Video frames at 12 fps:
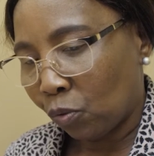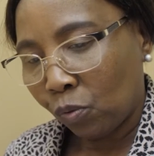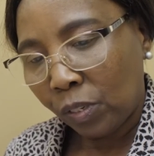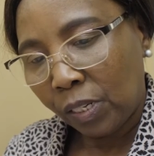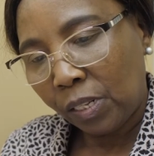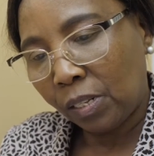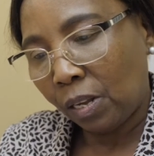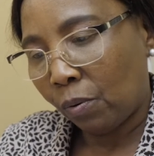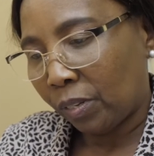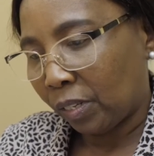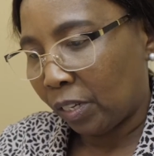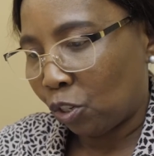you have
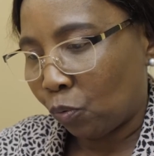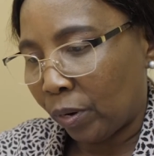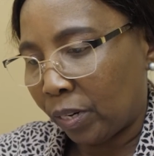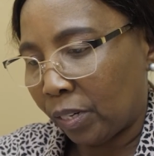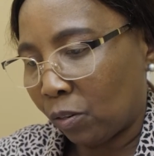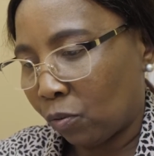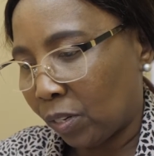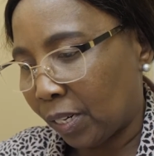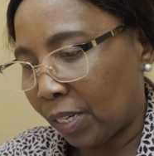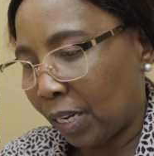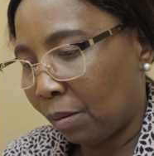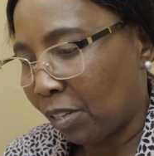agreed to an increase in
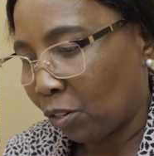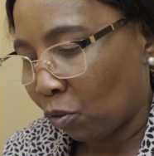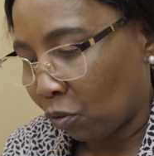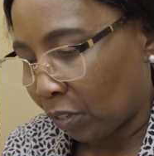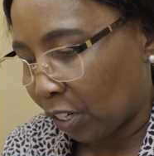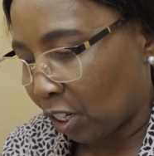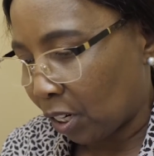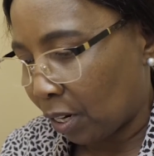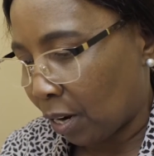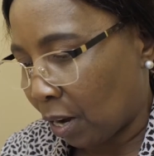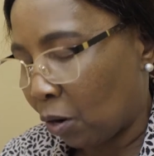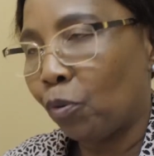the rent once a
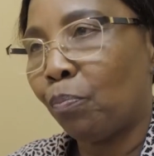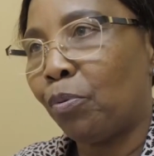year,